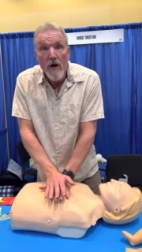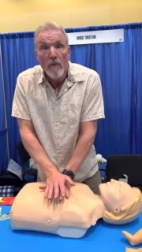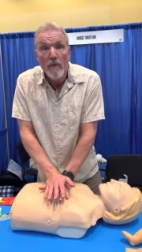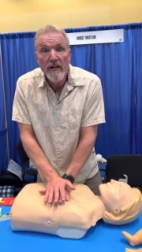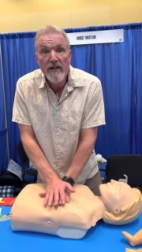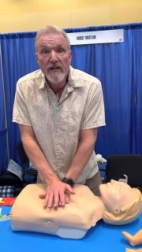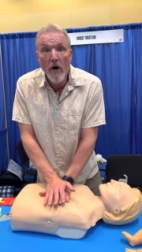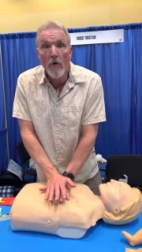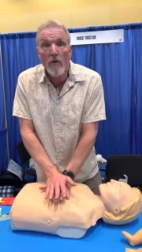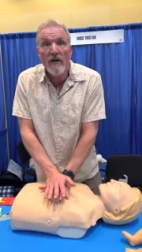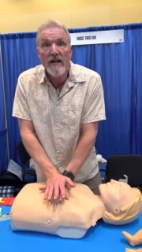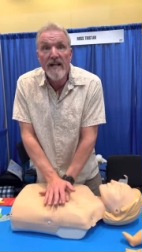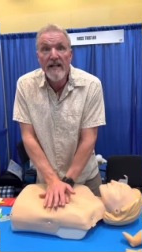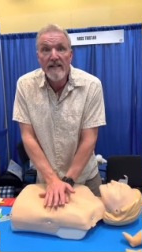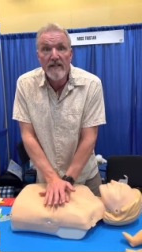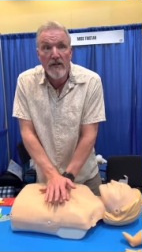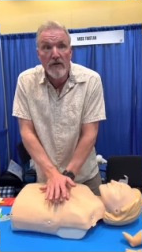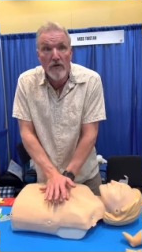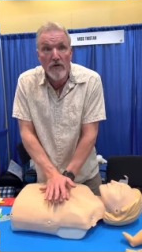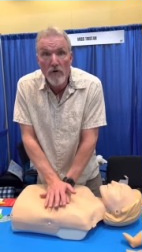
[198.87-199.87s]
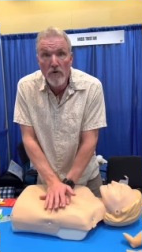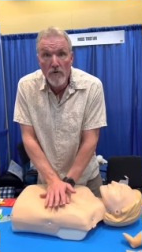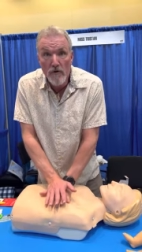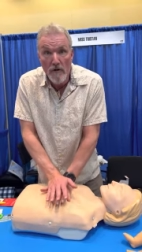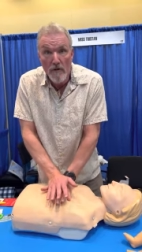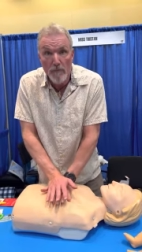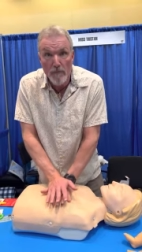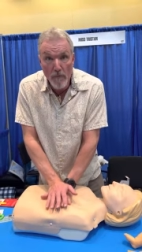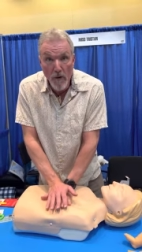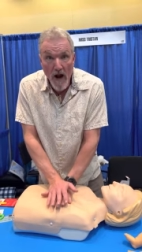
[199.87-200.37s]
We don't need to do
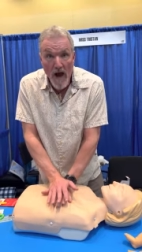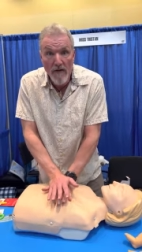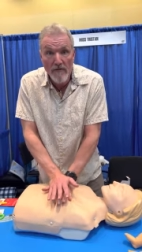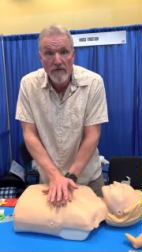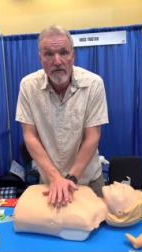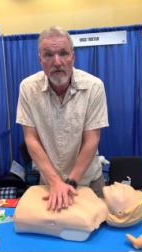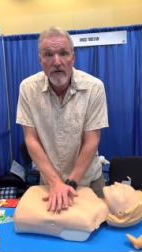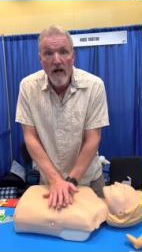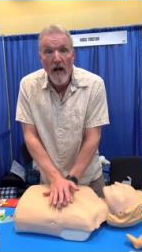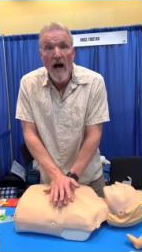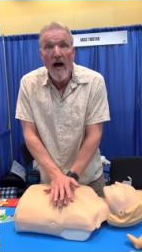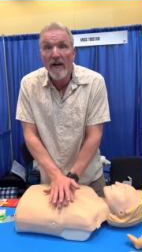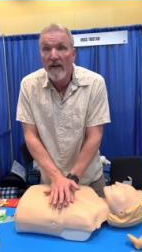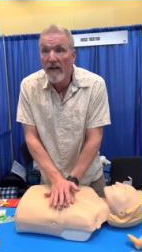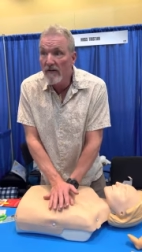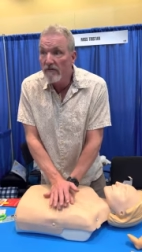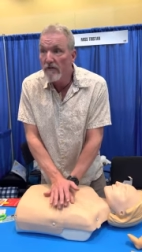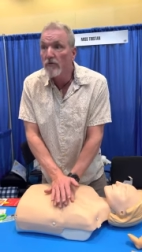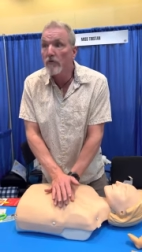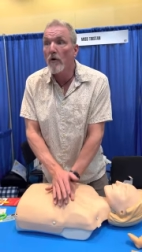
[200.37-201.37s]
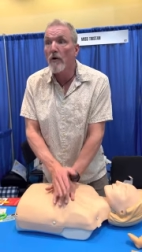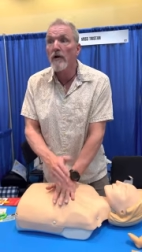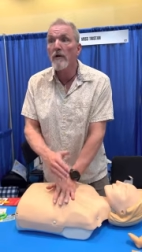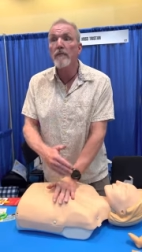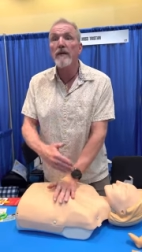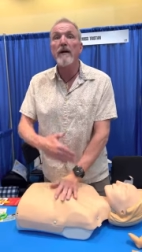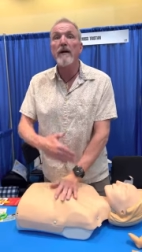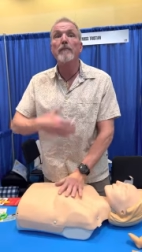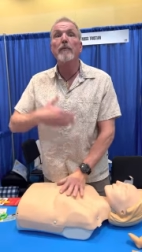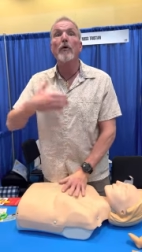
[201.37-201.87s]
breaths unless it's going to
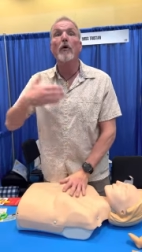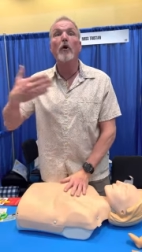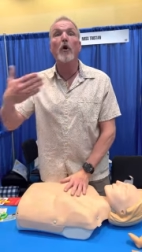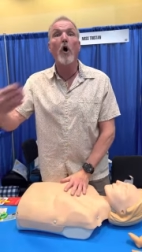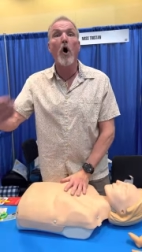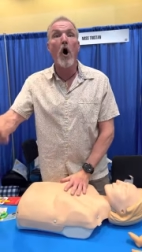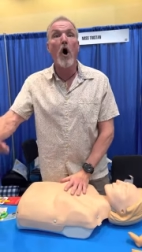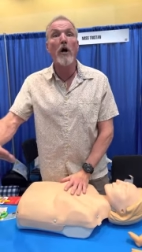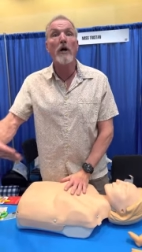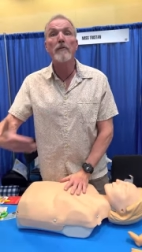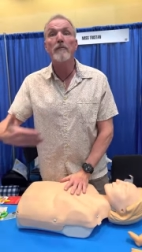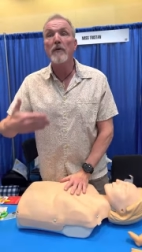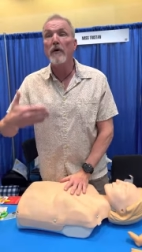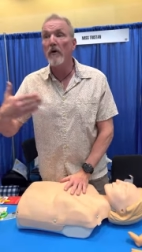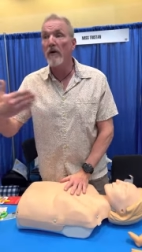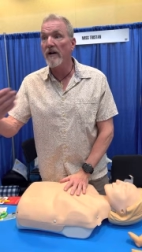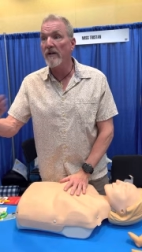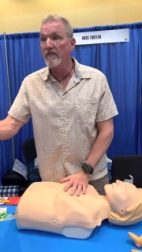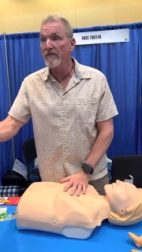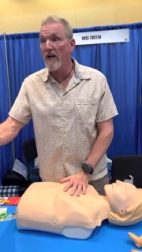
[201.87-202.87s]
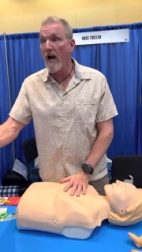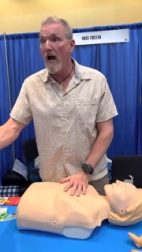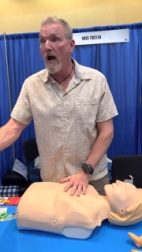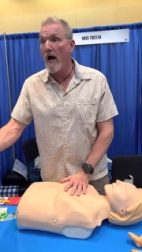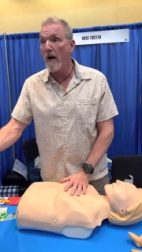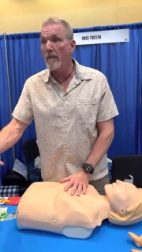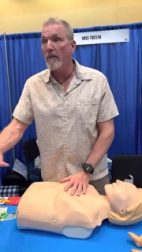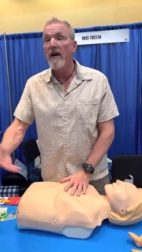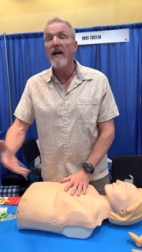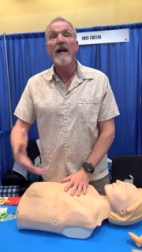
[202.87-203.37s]
be a prolonged period of
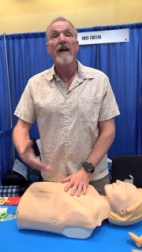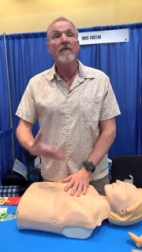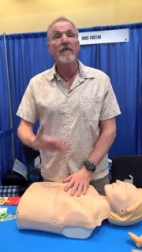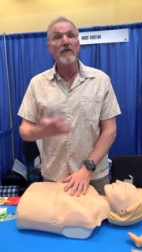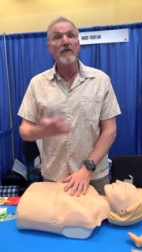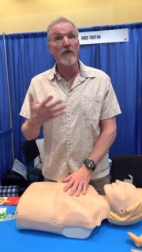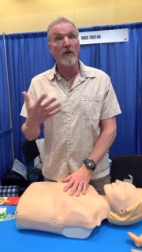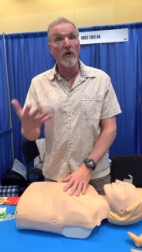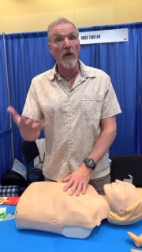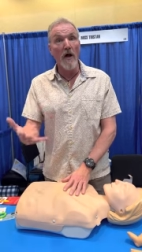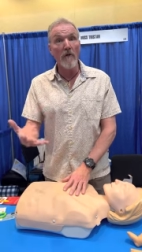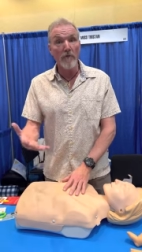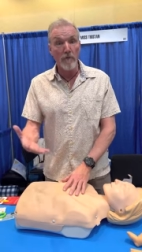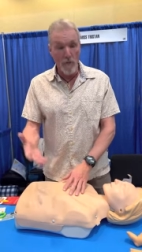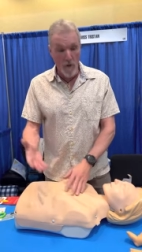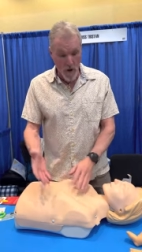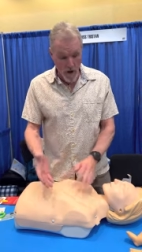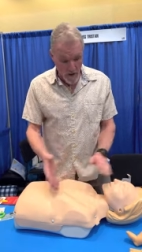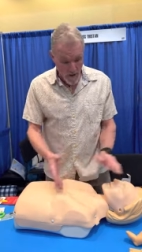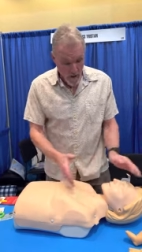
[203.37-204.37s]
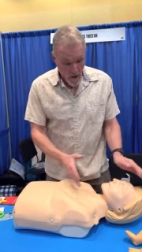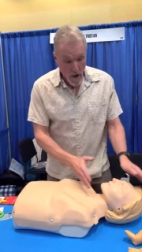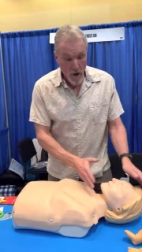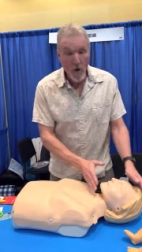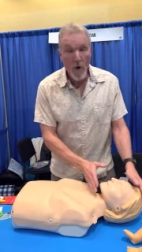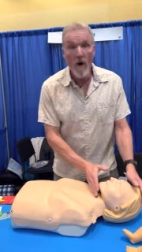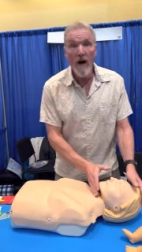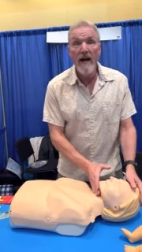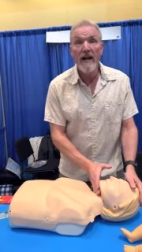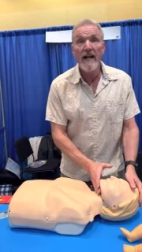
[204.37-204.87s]
time. If it's a loved one,
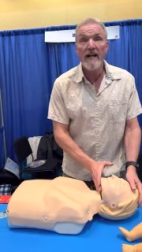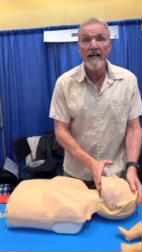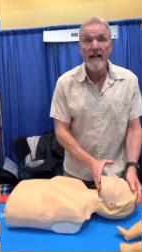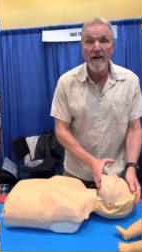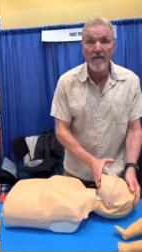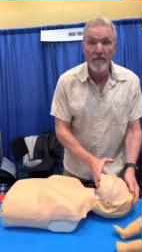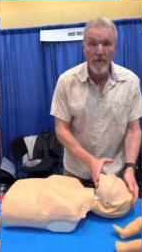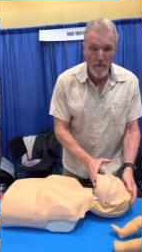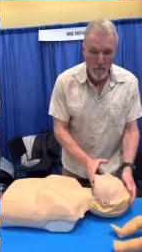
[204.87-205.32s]
go ahead and give the